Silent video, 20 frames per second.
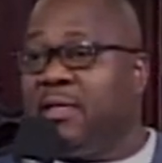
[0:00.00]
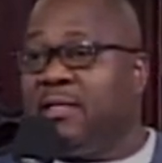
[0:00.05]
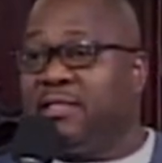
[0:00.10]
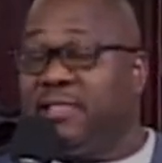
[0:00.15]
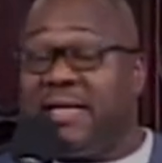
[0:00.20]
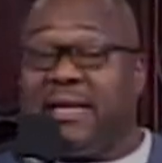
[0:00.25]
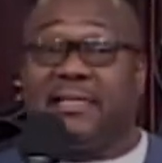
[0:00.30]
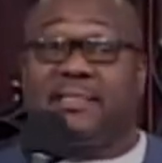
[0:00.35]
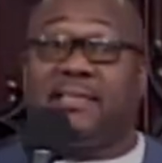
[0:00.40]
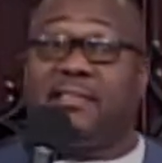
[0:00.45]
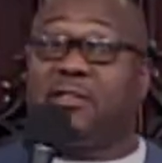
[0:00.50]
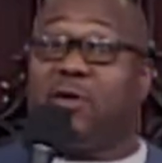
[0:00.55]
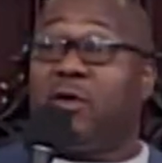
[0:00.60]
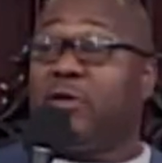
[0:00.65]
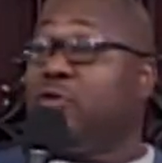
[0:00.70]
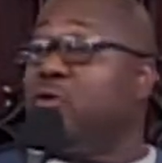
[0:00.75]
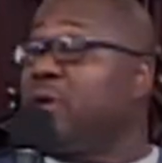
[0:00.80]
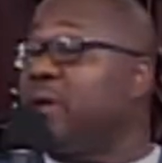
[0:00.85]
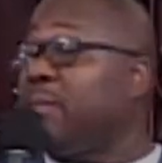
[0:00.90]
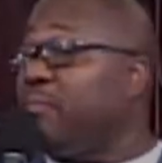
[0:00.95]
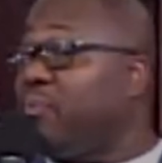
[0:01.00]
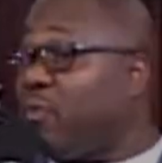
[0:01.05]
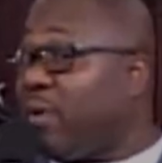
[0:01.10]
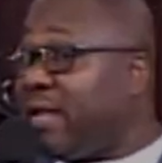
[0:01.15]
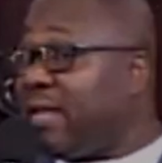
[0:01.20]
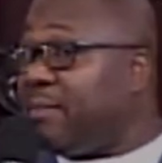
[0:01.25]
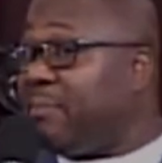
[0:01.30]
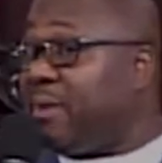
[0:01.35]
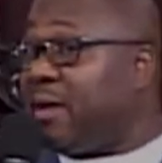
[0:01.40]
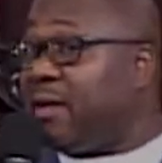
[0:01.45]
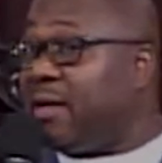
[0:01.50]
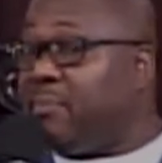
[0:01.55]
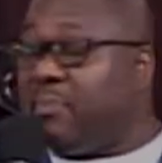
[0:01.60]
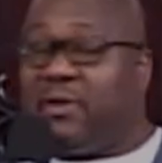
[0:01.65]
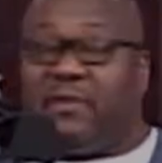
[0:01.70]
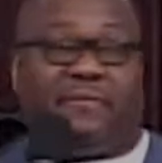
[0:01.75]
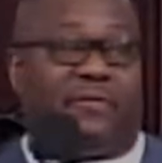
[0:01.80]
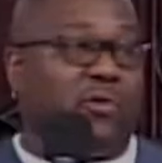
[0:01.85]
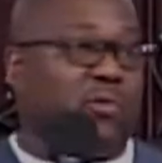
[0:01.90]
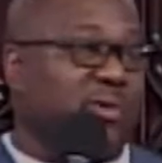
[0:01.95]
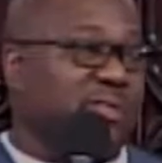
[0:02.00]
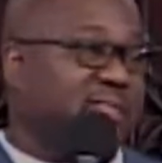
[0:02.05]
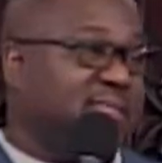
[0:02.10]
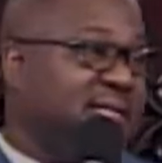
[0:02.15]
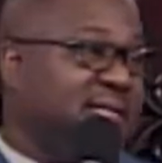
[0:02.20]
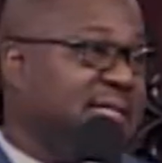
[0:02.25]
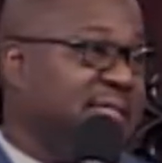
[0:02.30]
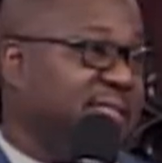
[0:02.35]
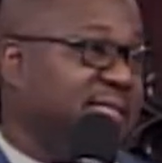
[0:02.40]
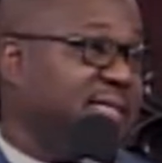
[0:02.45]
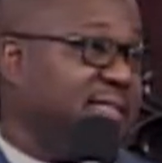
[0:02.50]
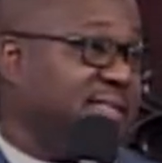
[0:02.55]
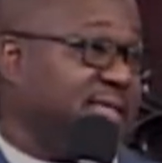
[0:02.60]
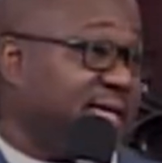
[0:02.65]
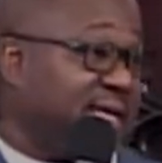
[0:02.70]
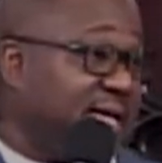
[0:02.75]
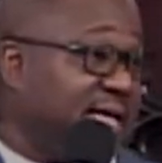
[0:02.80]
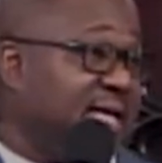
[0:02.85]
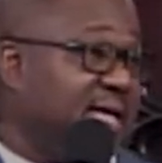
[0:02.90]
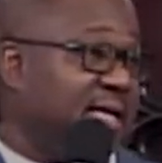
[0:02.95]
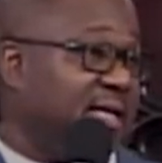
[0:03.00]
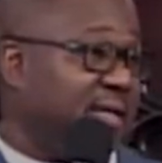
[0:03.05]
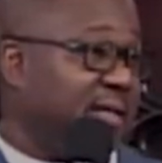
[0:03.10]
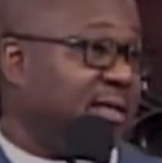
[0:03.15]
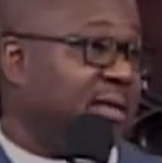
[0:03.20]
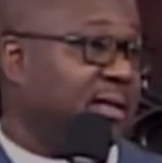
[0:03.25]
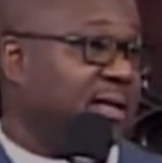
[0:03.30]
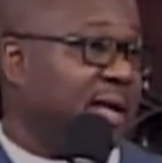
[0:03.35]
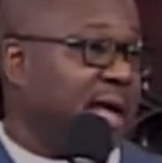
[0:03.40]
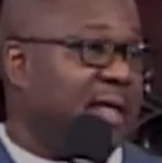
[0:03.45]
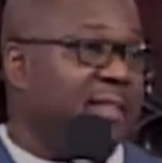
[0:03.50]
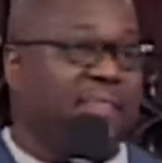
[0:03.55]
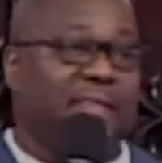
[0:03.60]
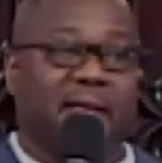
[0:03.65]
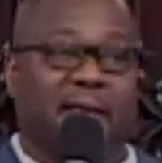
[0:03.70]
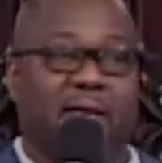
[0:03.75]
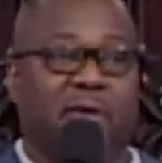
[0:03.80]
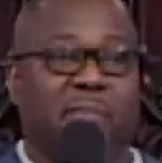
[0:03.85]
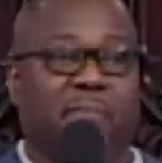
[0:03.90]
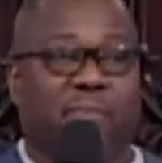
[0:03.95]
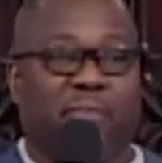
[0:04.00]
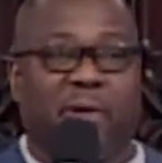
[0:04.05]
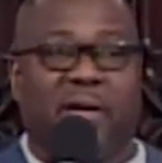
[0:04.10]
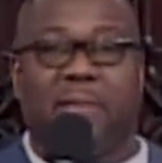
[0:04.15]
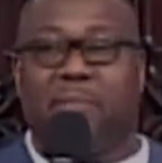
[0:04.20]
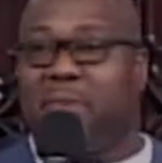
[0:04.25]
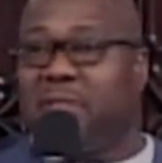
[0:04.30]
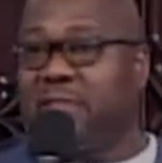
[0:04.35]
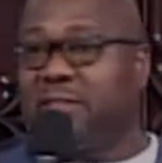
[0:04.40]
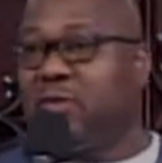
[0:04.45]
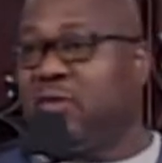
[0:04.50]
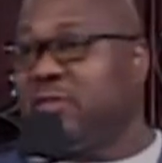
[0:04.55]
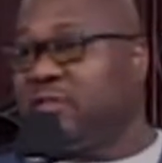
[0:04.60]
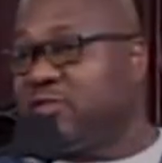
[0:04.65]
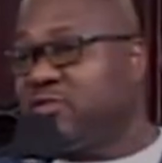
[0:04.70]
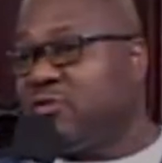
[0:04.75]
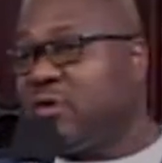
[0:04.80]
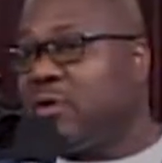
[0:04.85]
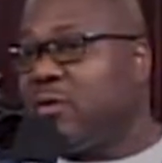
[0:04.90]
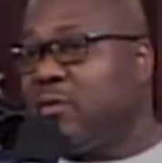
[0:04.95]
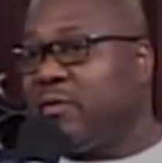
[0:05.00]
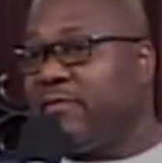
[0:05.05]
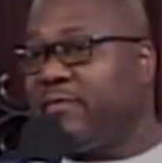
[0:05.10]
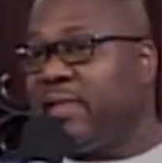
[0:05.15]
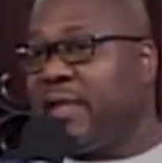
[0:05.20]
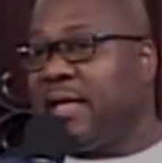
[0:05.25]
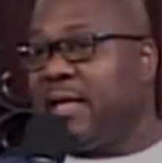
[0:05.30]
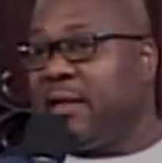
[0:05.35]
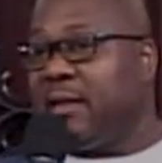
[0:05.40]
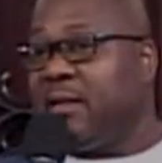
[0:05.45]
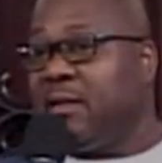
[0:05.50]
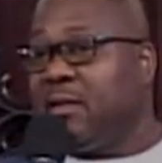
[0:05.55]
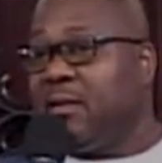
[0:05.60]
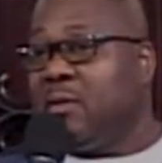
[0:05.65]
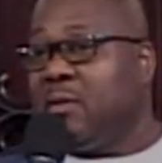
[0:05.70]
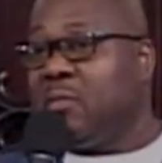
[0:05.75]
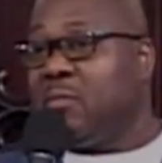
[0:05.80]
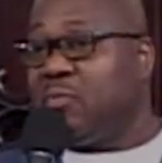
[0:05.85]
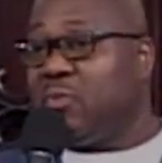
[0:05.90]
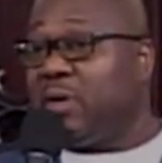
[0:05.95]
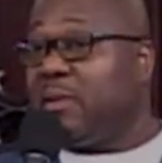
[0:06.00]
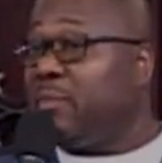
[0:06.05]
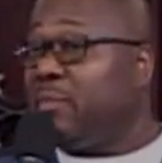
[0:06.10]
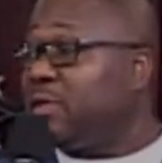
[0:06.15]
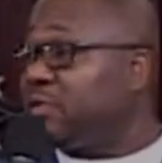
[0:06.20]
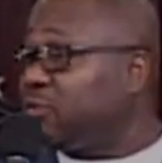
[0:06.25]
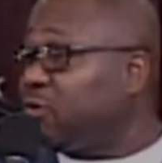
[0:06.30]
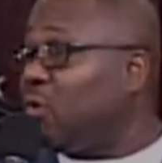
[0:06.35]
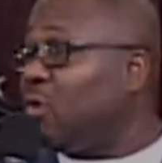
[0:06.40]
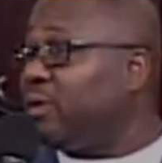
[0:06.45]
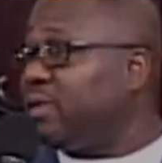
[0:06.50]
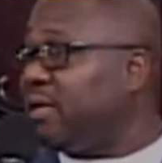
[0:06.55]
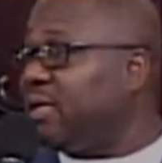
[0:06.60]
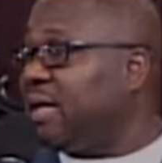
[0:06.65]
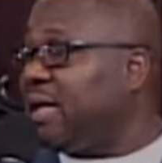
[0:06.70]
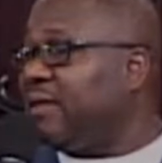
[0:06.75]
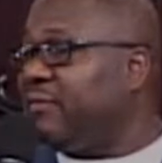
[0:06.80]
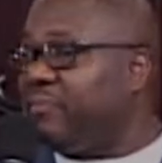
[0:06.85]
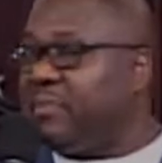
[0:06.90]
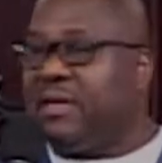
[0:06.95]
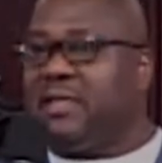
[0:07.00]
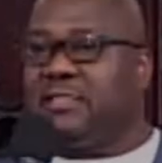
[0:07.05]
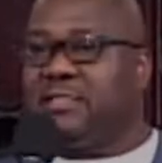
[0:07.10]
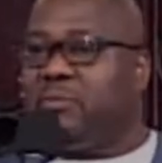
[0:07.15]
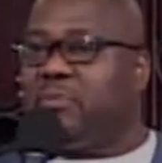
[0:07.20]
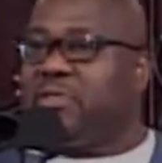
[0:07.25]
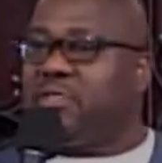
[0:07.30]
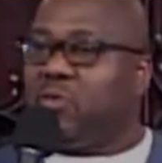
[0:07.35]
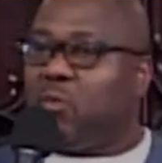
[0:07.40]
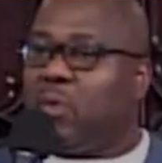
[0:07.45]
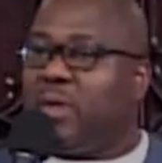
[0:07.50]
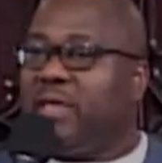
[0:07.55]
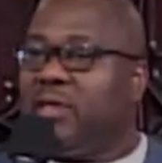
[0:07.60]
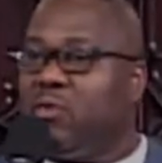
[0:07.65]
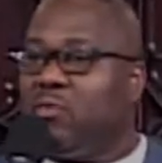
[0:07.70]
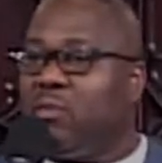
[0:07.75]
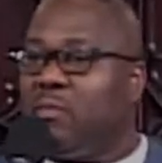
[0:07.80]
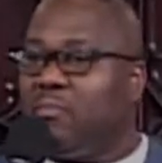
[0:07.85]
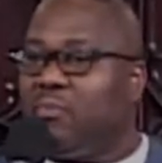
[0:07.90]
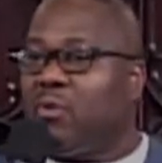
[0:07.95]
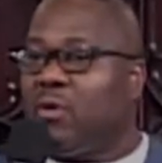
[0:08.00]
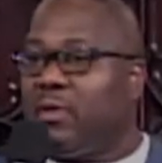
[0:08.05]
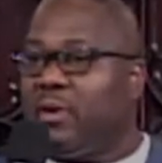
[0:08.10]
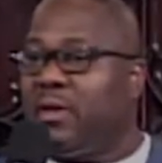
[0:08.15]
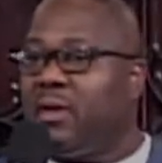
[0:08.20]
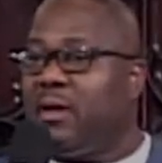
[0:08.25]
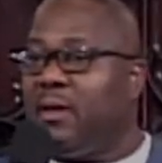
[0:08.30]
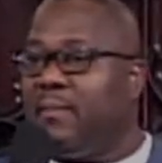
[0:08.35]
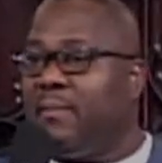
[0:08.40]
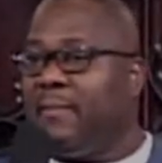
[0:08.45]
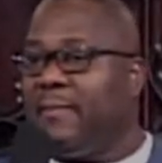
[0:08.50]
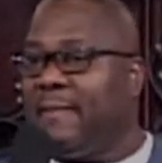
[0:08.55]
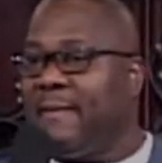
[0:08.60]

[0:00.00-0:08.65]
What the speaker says: Chances are you can pray about it, but if you were stingy as a kid, I think you pretty much going to struggle with that pretty much all your life, because it was the way you were brought up.